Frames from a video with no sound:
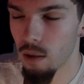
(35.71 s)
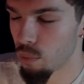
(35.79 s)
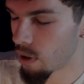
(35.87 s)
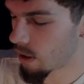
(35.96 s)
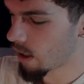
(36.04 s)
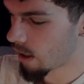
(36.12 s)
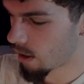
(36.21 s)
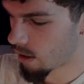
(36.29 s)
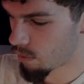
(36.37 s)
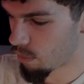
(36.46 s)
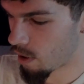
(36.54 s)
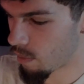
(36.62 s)
the brand
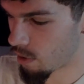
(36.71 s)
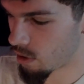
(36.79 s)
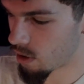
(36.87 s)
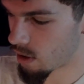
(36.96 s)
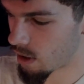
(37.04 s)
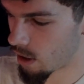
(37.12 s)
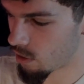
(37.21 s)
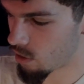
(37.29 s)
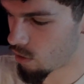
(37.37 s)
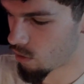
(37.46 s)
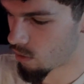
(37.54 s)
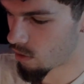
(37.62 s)
guidelines pretty much just tells
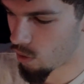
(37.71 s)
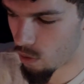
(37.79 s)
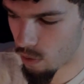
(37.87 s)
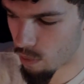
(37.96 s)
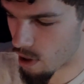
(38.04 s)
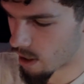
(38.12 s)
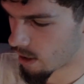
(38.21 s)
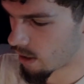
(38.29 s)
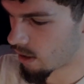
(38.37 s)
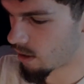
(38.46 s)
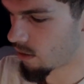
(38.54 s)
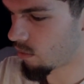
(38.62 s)
you who the brand
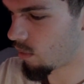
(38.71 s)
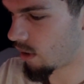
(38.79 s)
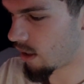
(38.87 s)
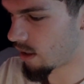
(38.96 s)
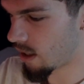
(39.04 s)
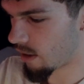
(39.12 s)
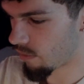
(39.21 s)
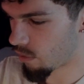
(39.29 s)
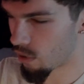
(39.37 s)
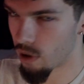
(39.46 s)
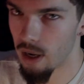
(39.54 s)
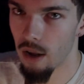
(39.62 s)
is, what they stand
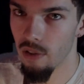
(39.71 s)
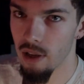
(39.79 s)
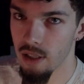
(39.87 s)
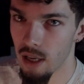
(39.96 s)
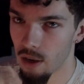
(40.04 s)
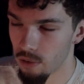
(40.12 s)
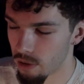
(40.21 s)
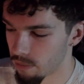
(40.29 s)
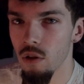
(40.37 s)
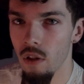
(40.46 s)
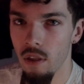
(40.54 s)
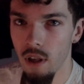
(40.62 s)
for, and how they sound.
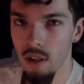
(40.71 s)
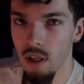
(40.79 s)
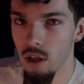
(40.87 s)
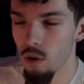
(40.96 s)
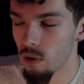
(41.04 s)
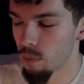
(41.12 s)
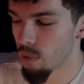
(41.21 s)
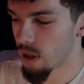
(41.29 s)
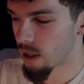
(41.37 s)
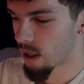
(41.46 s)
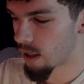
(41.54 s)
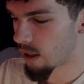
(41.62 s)
So the things that go in the
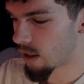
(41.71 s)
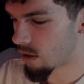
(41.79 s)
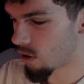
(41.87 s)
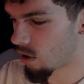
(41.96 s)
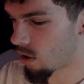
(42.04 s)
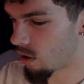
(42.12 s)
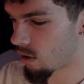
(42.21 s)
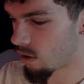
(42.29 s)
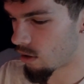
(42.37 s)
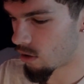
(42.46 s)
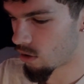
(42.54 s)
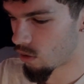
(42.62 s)
brand guidelines are
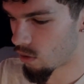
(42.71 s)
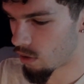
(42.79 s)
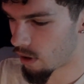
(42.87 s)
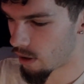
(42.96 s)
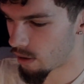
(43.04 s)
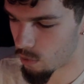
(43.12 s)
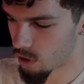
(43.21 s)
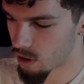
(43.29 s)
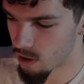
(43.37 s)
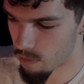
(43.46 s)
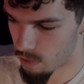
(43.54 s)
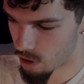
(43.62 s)
the story, which is
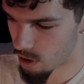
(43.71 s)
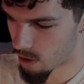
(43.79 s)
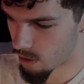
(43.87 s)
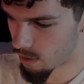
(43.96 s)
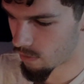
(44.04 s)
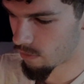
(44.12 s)
the mission,